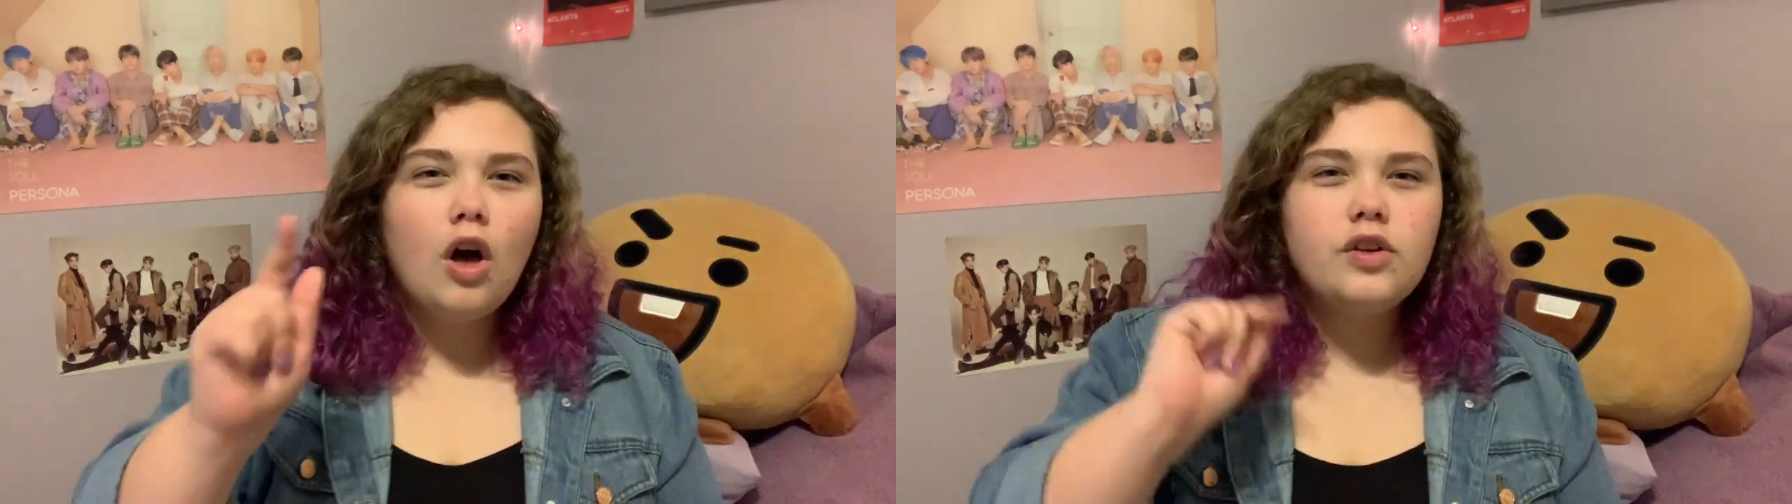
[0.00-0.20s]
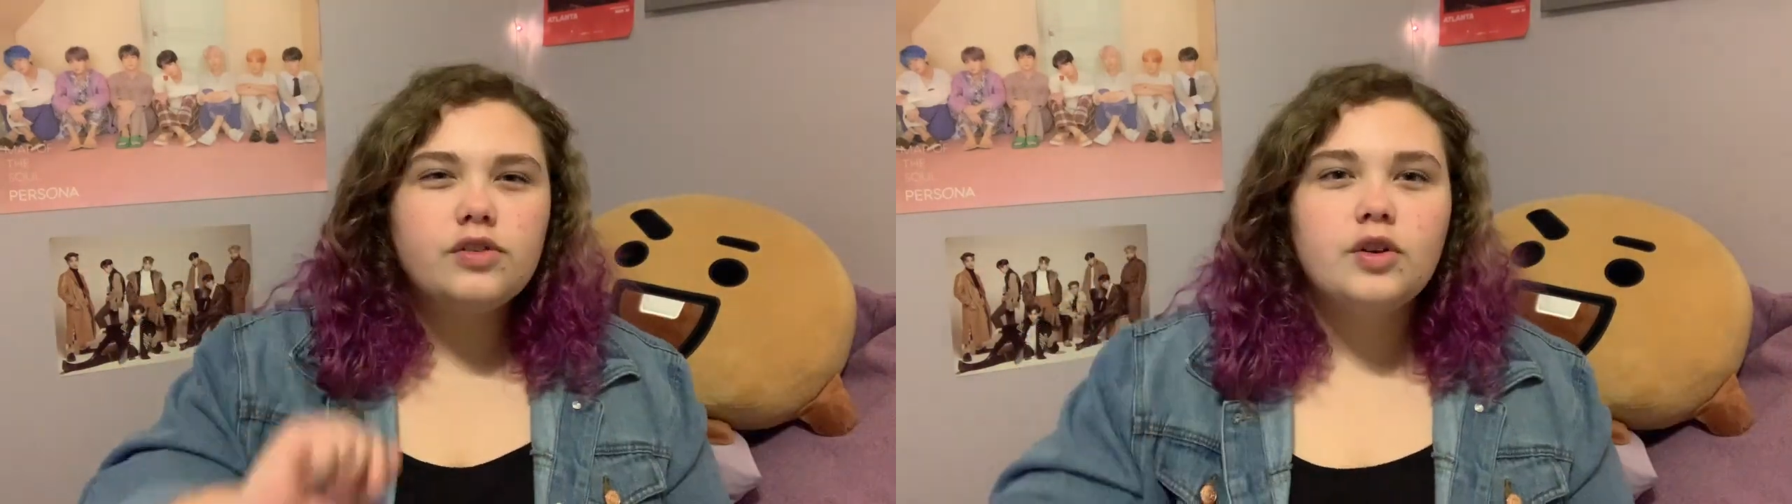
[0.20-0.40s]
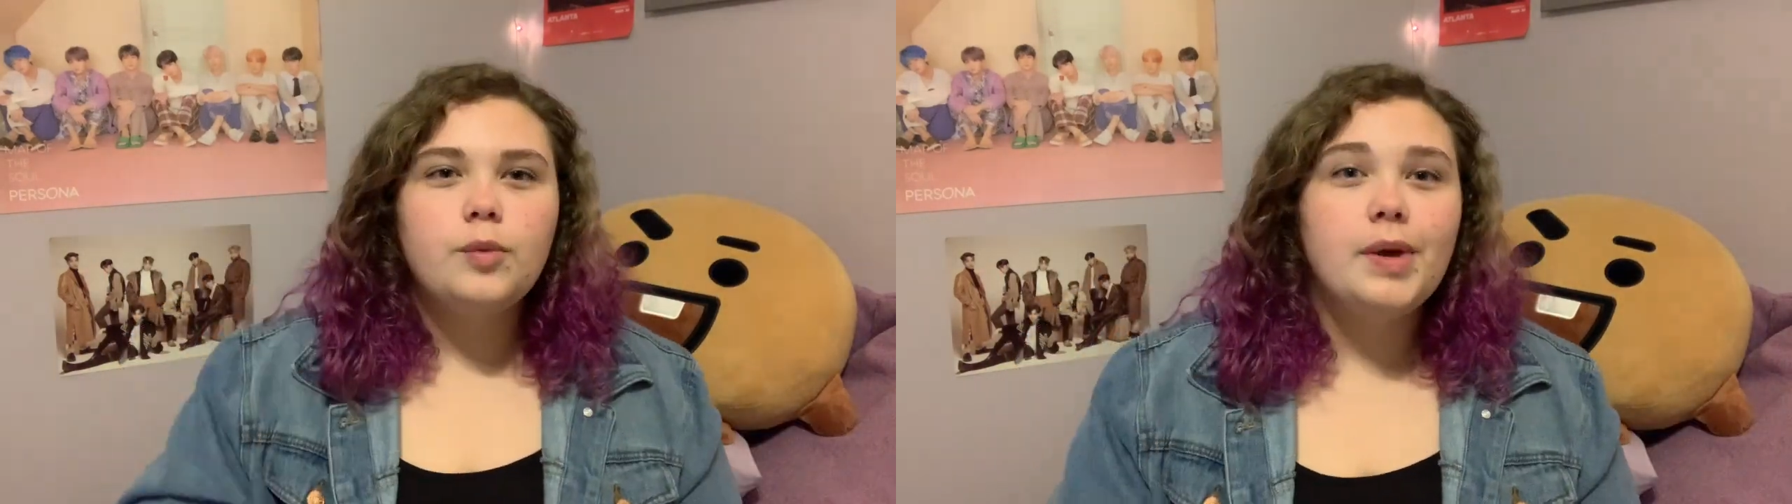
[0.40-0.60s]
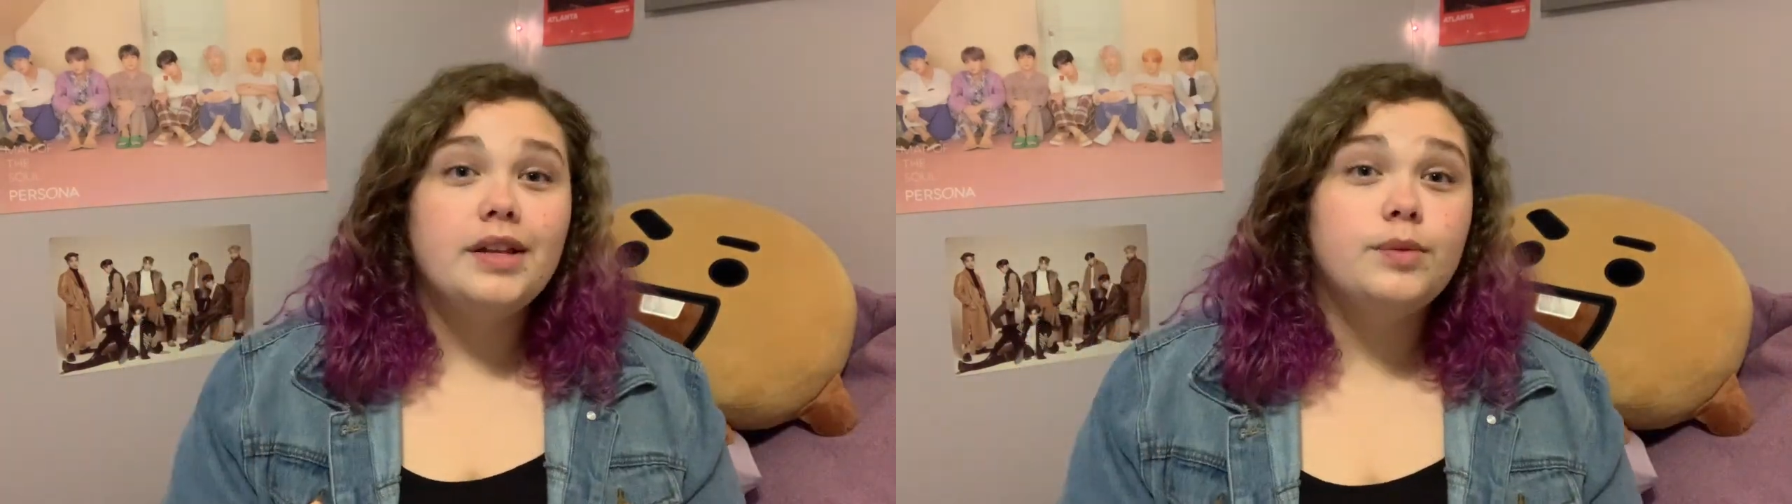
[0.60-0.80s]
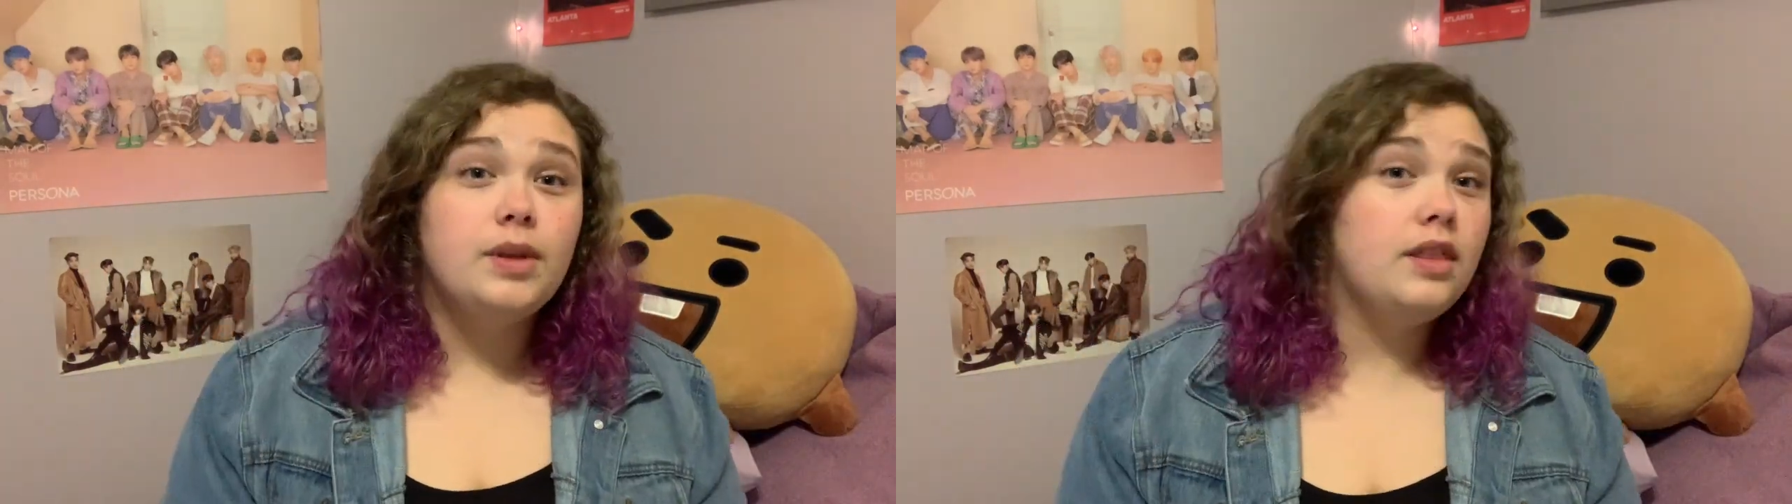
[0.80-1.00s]
also
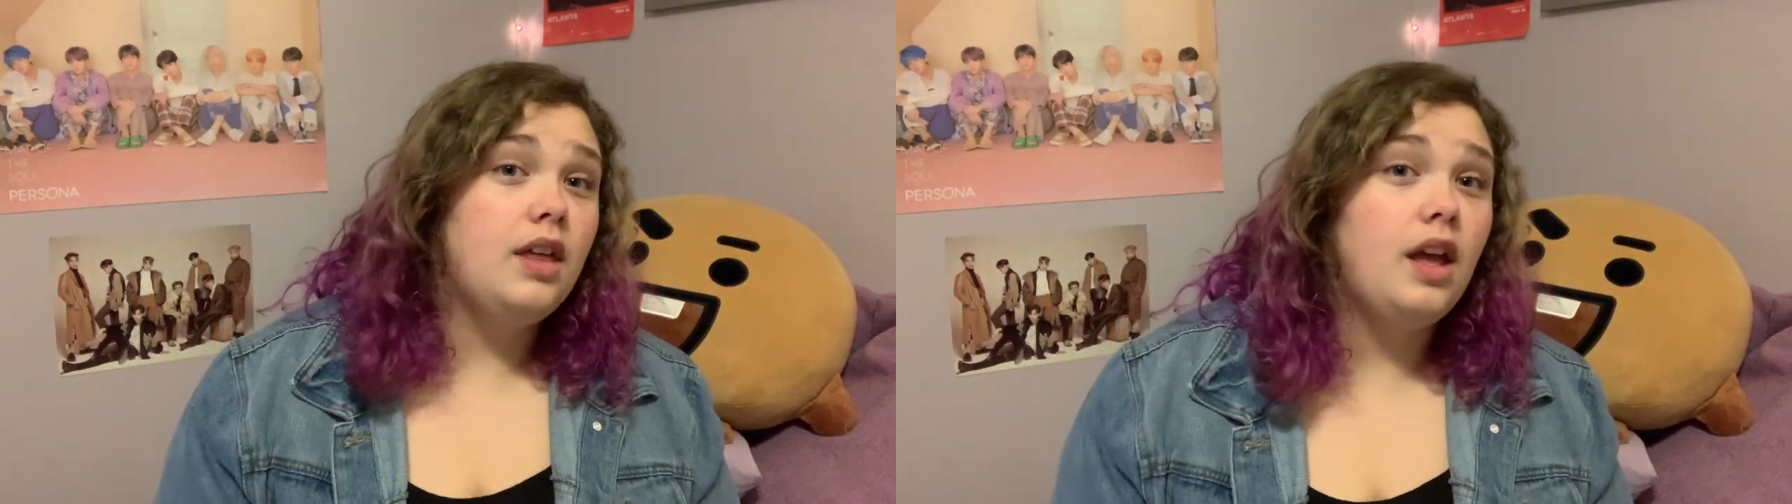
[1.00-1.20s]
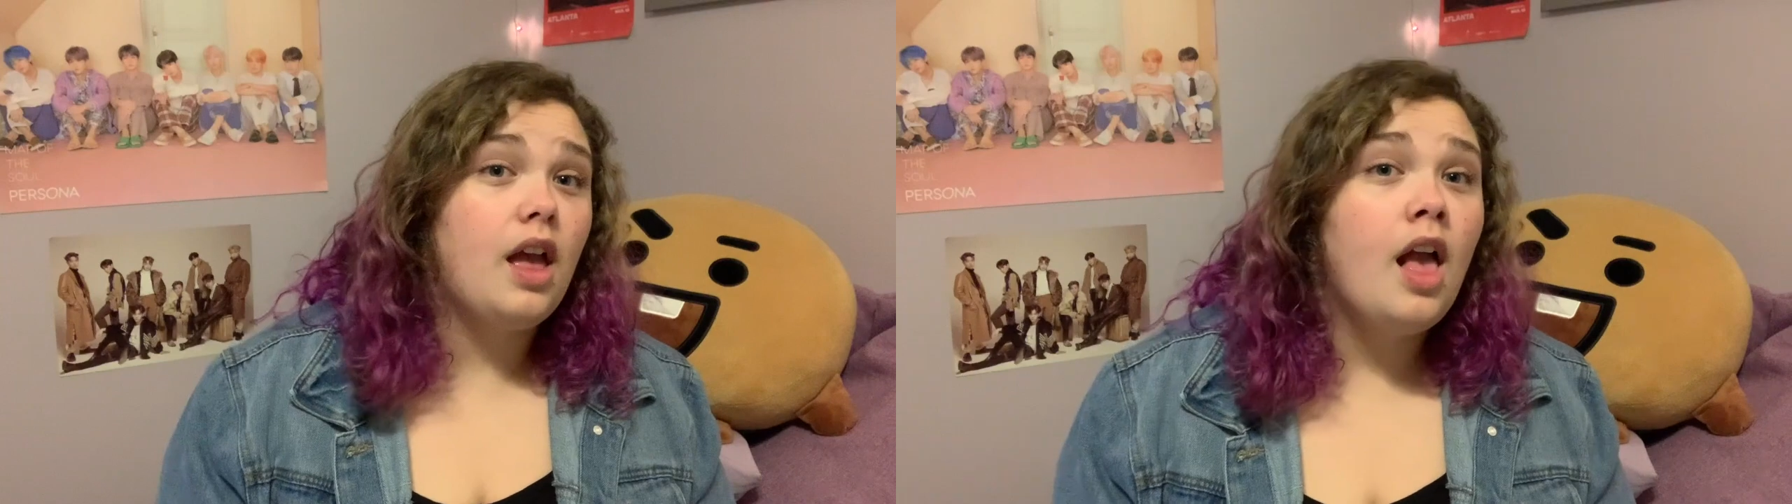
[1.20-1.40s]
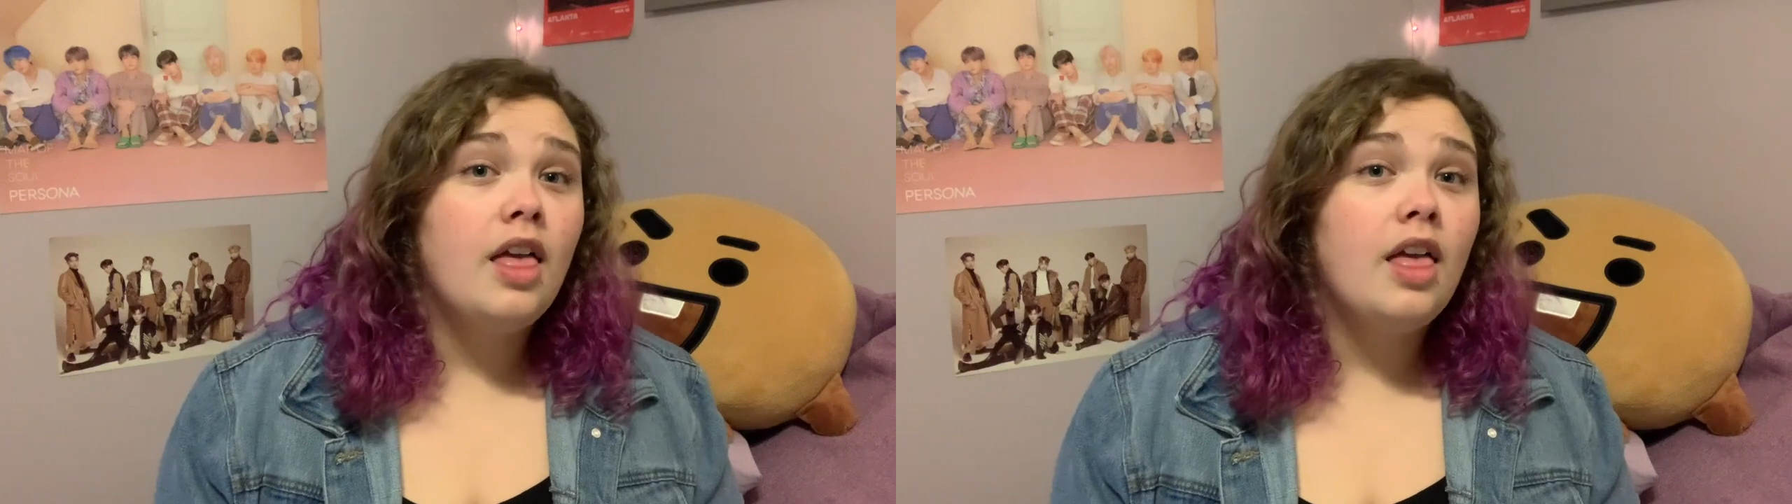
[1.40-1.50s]
makes me think